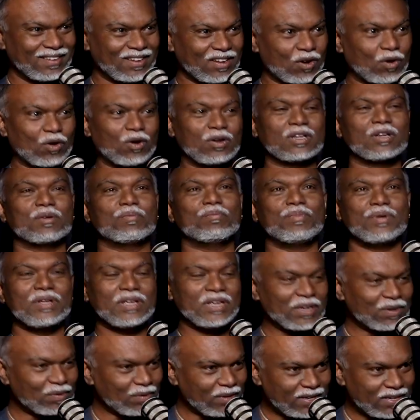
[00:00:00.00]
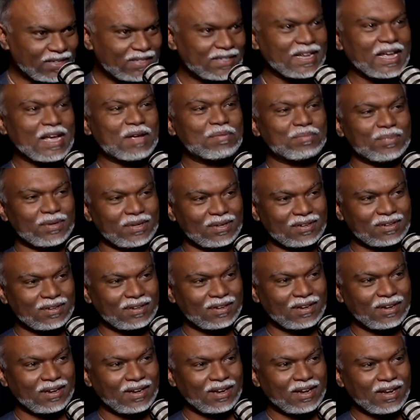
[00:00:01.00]
All the being will disappear.
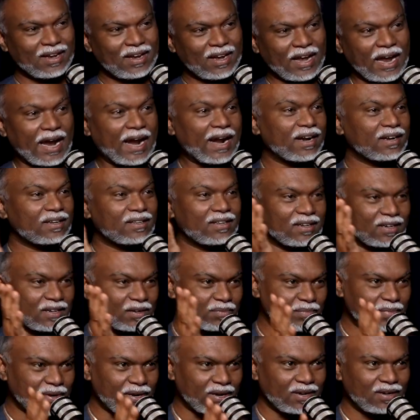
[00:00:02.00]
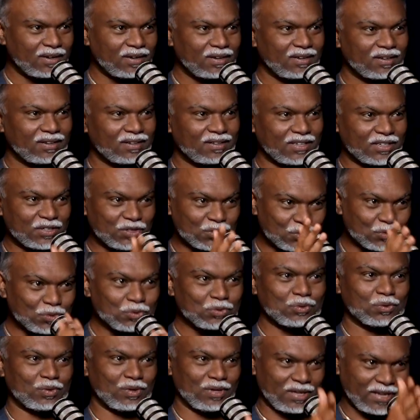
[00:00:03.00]
At the remain, the
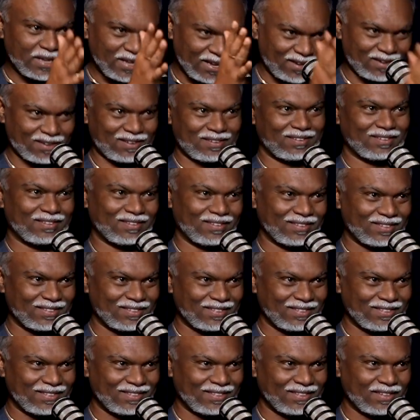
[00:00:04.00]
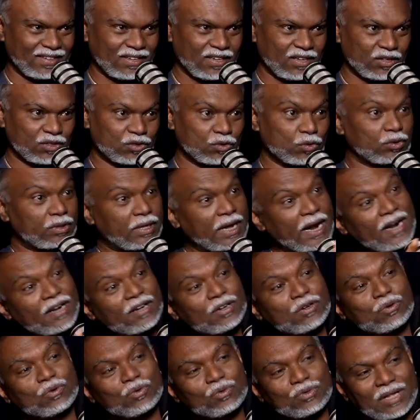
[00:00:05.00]
truth will there. So
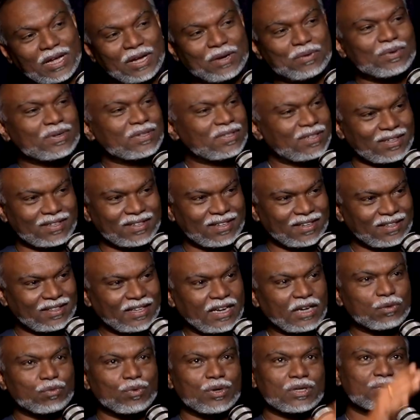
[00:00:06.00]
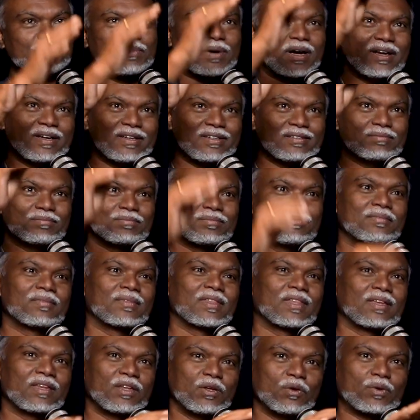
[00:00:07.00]
that truth I was seeking. That was my,
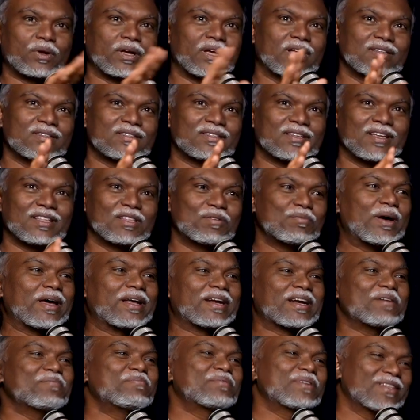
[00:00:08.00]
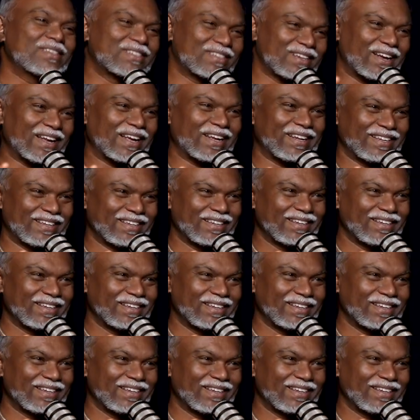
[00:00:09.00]
you can say my reference line.